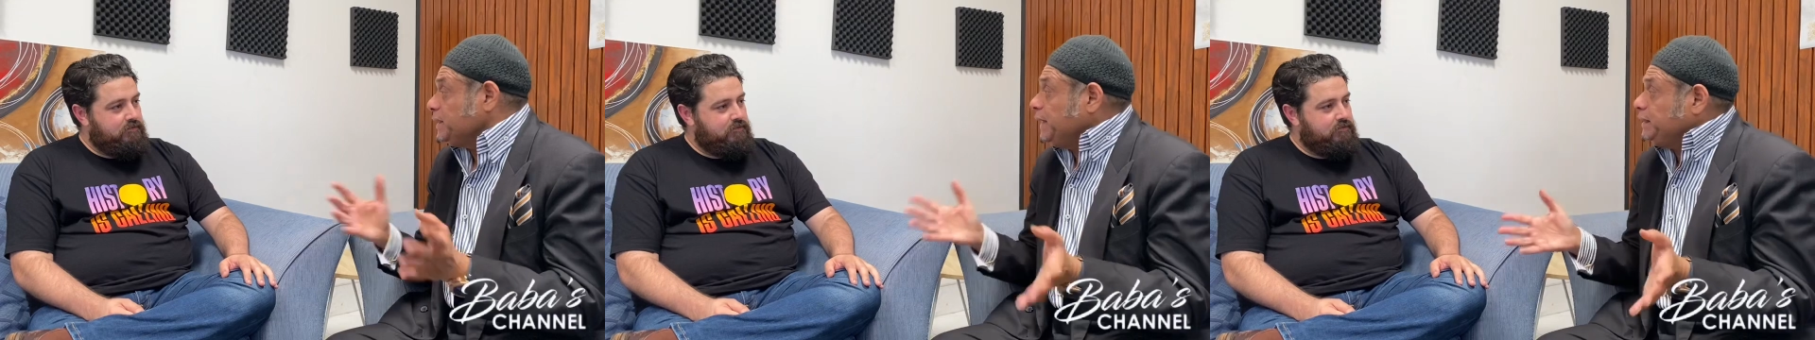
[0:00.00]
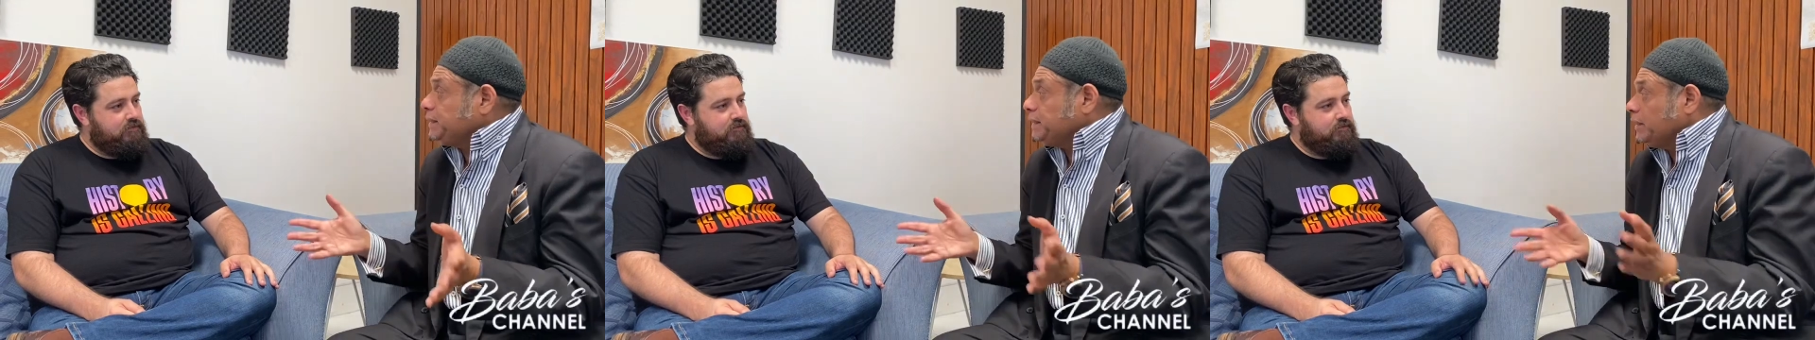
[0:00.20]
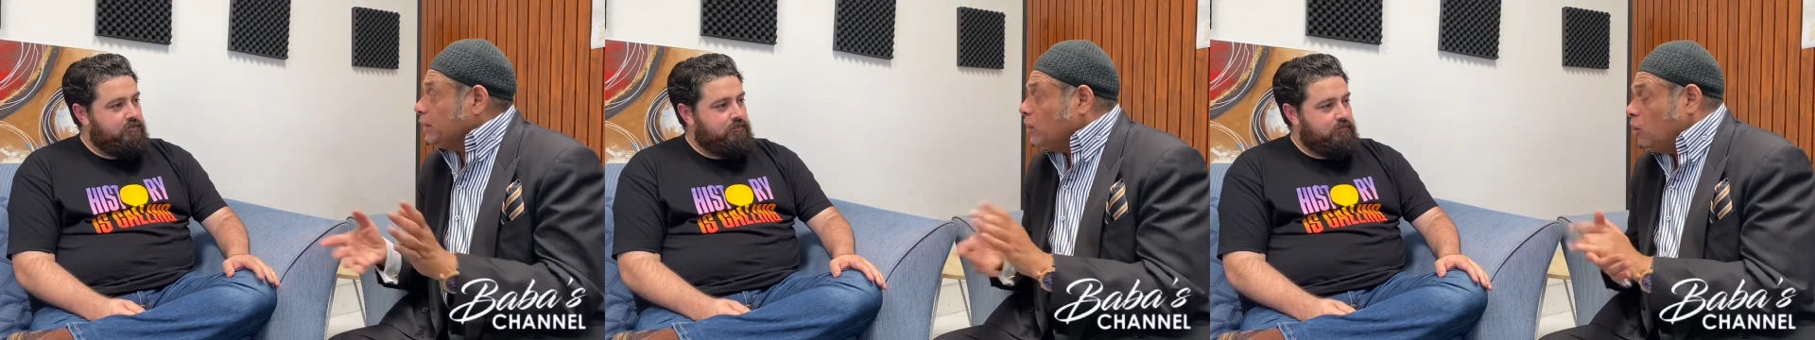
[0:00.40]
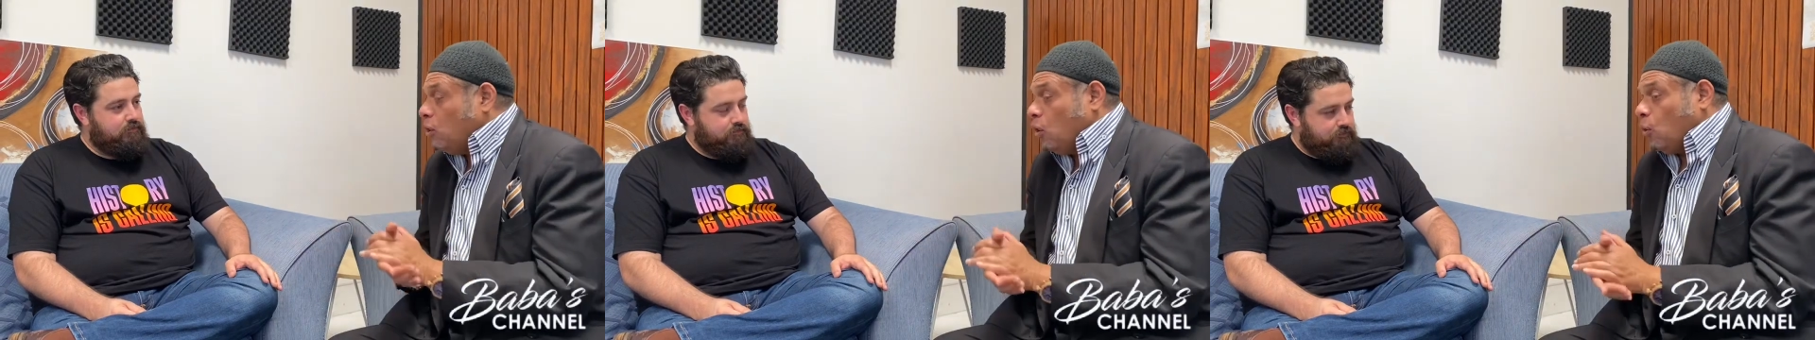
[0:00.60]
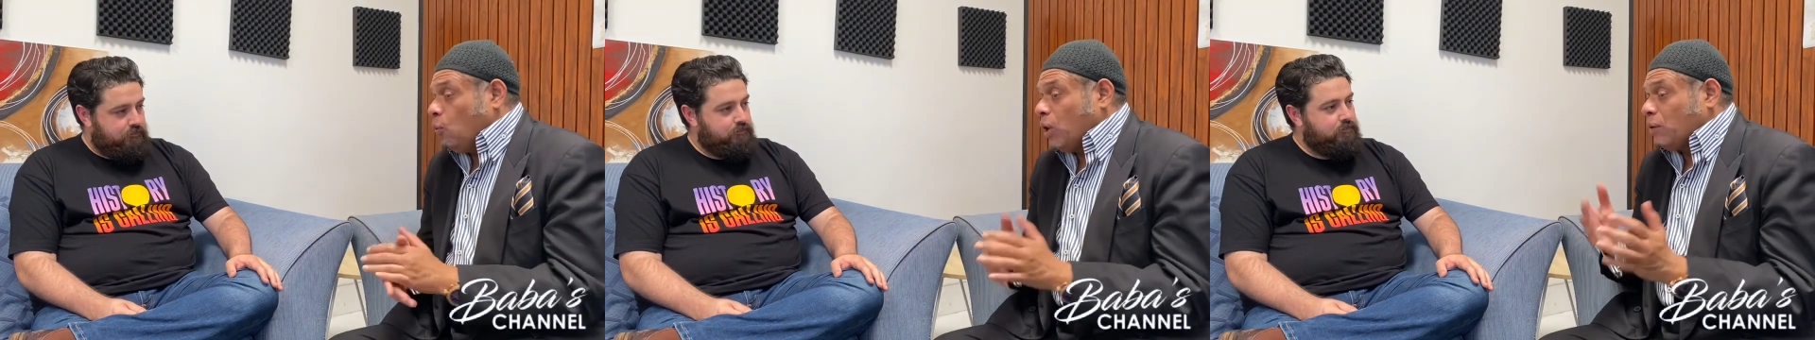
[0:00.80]
Speaker 1: Nation.
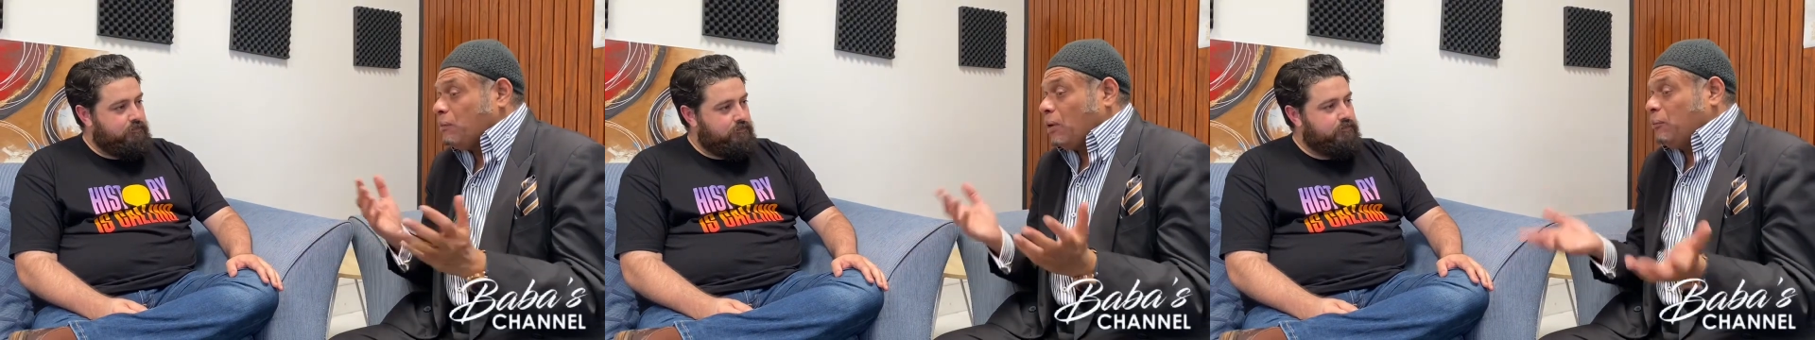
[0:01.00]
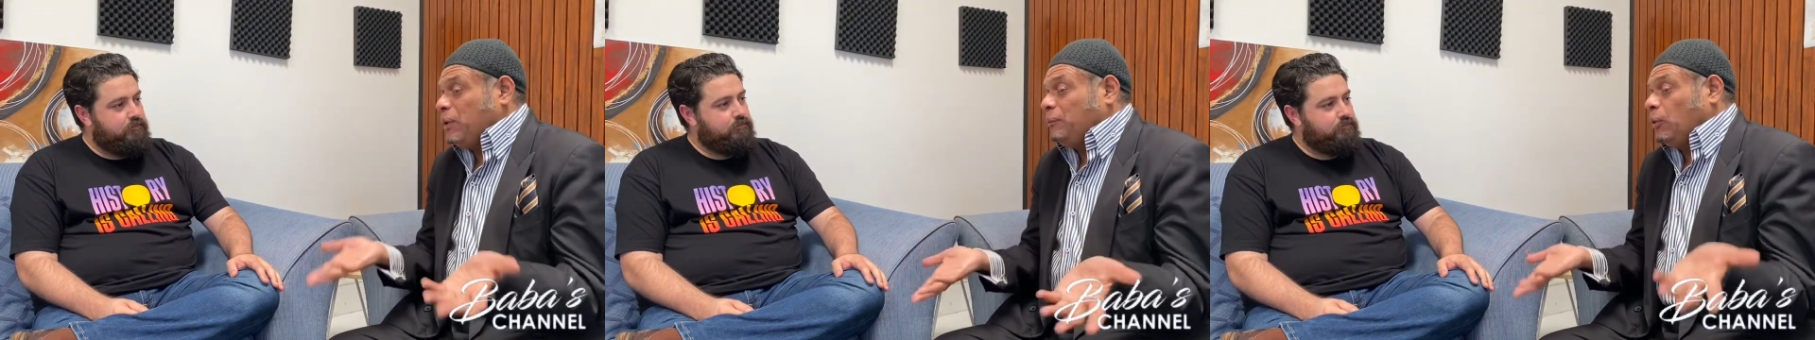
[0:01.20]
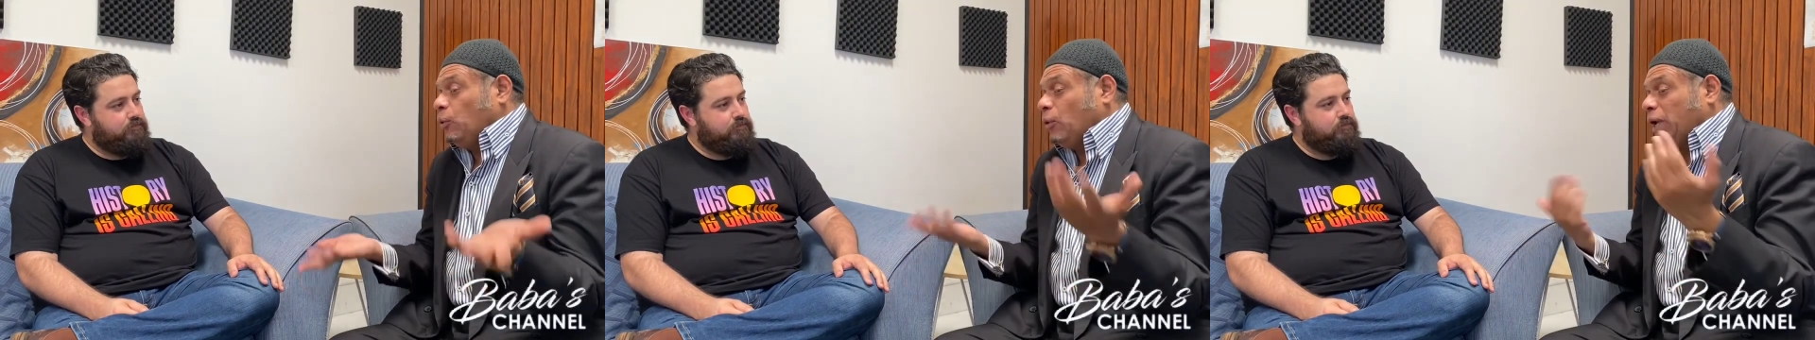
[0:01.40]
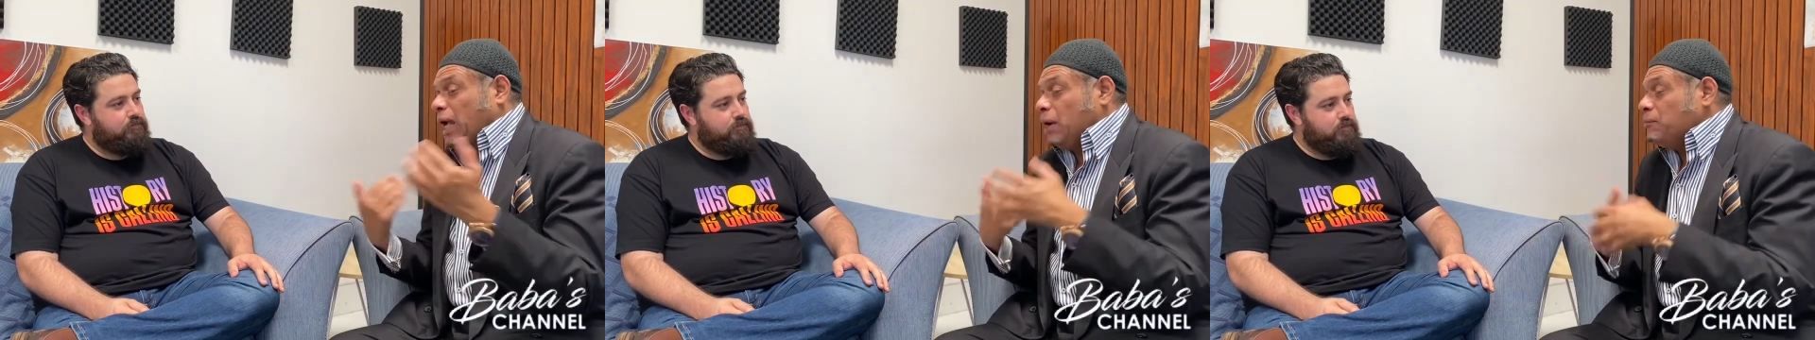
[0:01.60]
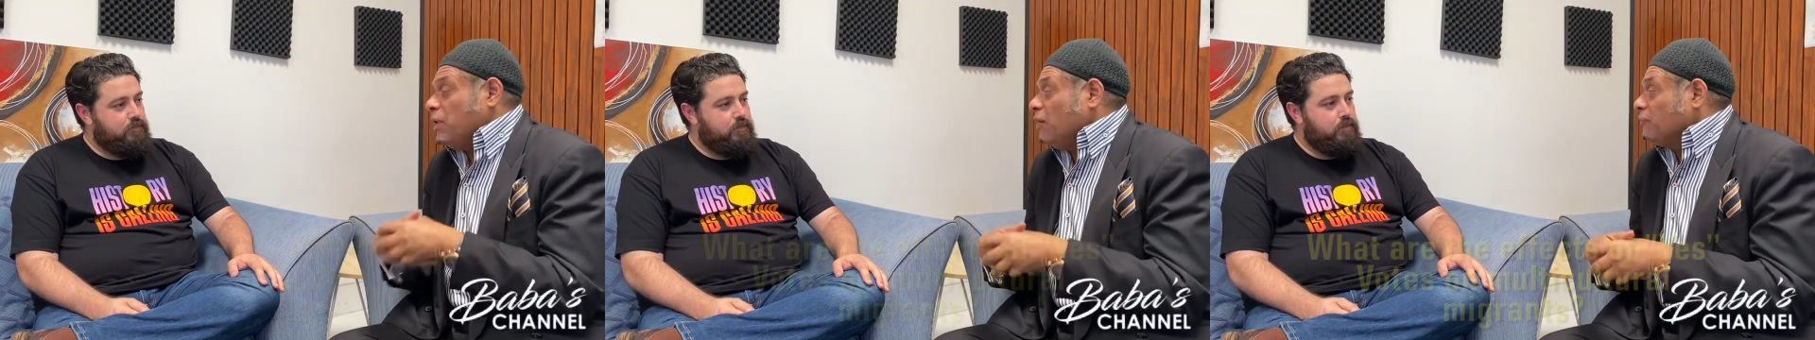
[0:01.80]
What about people who
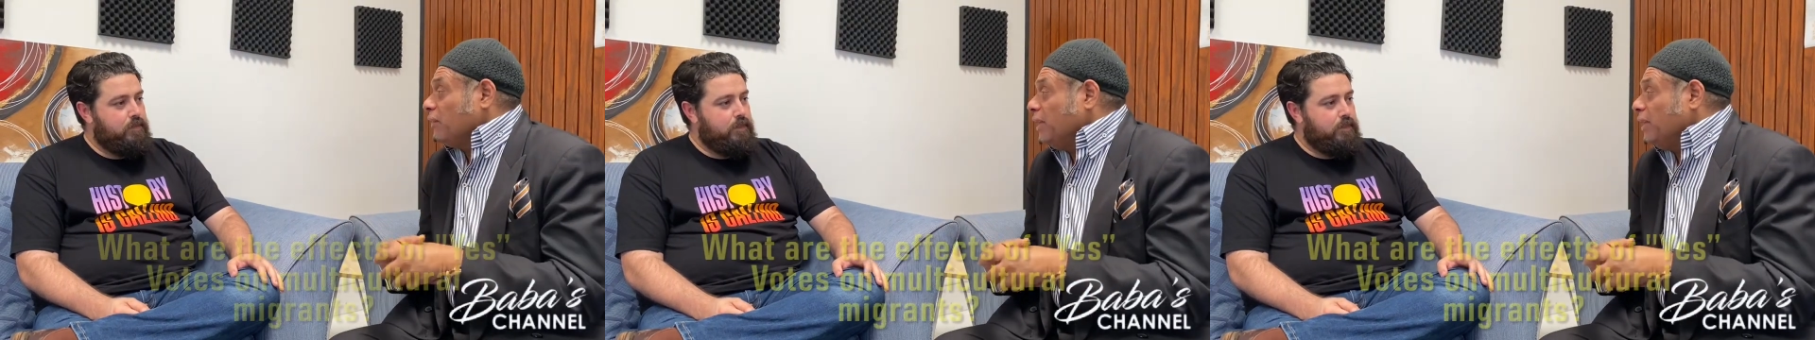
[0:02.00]
came after